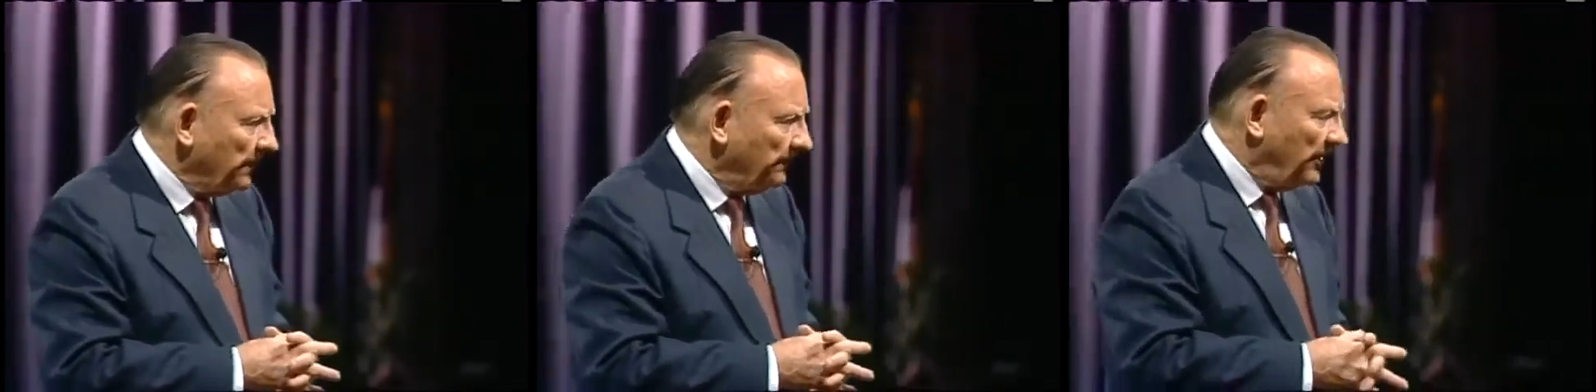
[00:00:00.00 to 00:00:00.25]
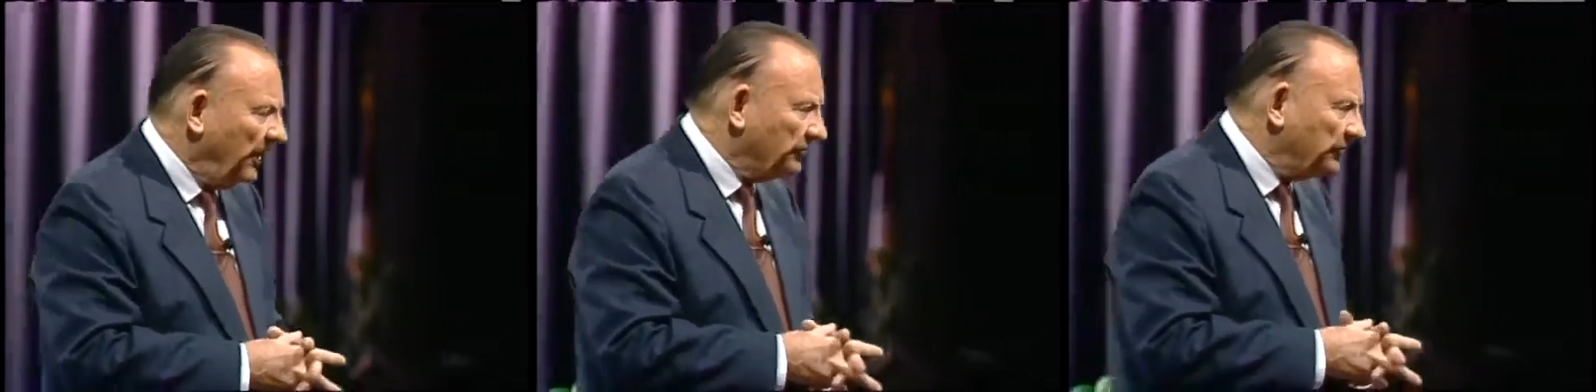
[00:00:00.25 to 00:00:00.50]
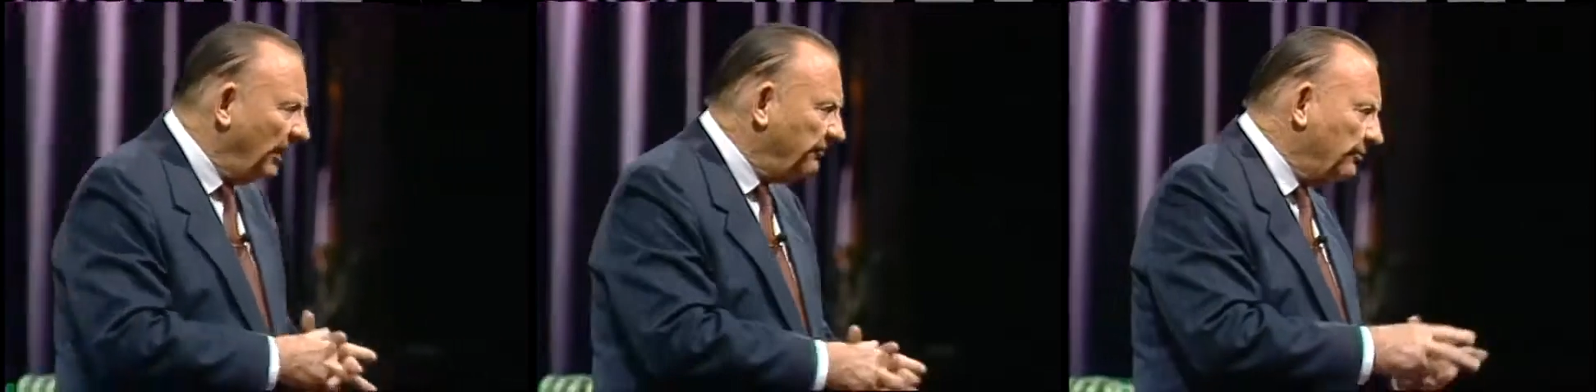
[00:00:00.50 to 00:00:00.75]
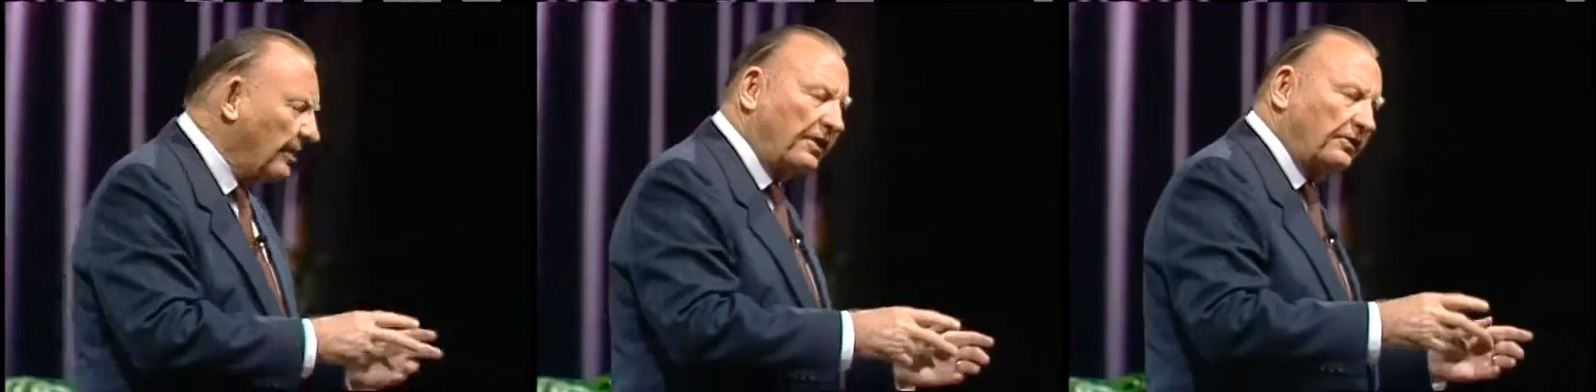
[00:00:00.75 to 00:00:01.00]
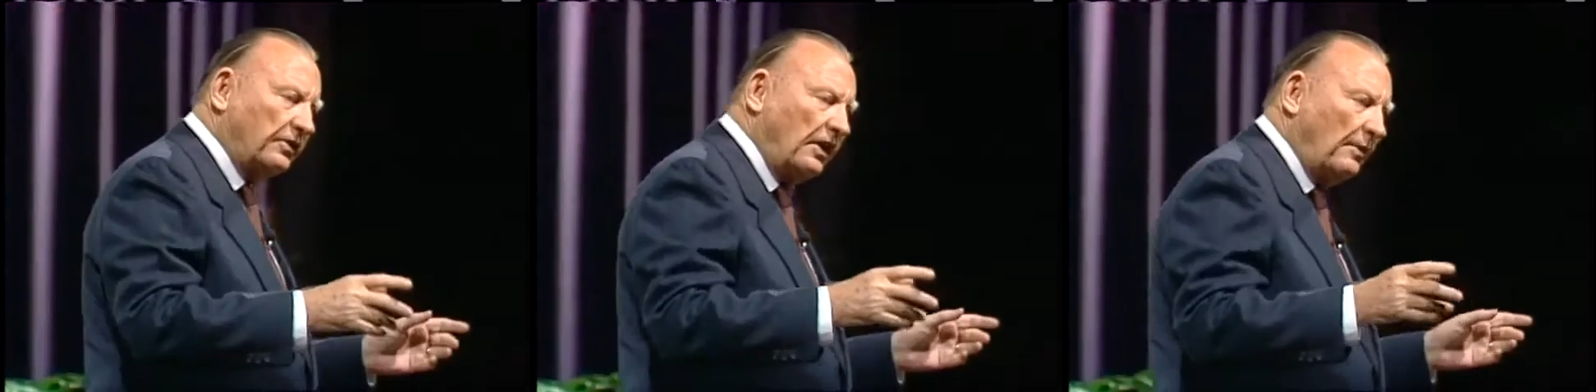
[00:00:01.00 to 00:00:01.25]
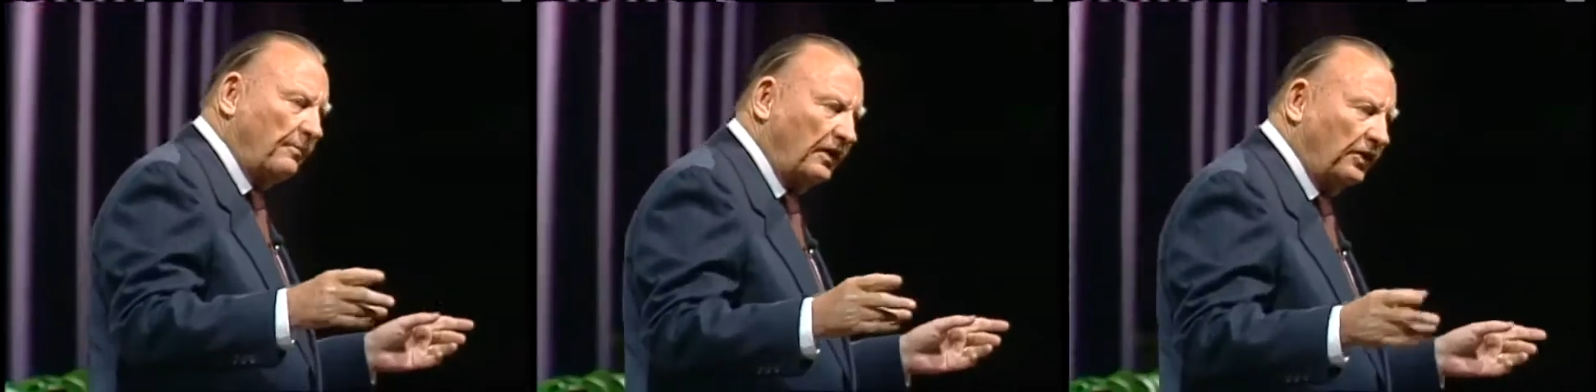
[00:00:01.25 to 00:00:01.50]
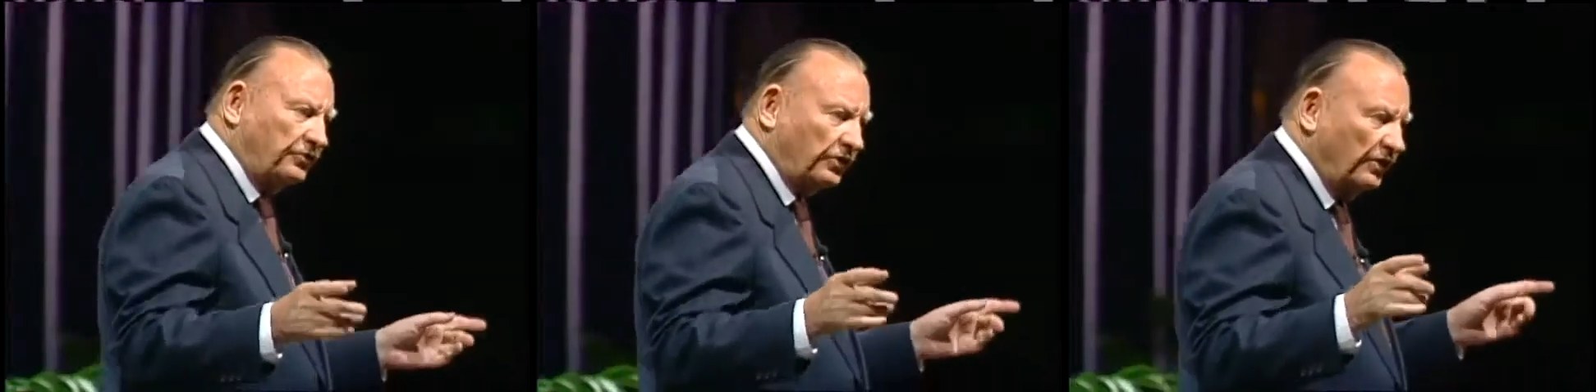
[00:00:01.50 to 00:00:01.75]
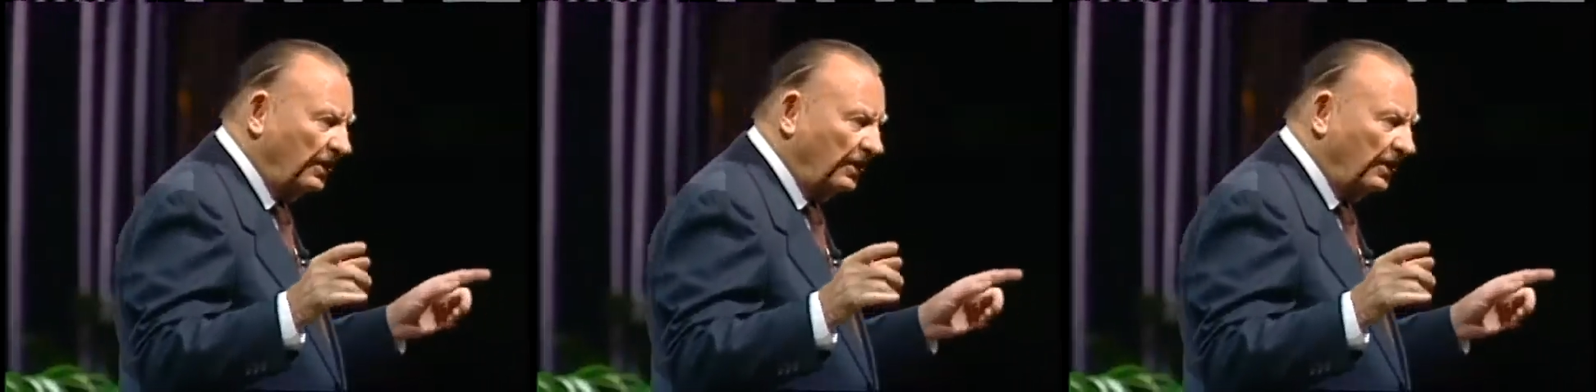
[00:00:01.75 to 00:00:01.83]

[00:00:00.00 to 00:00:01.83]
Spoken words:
There's never been a denomination in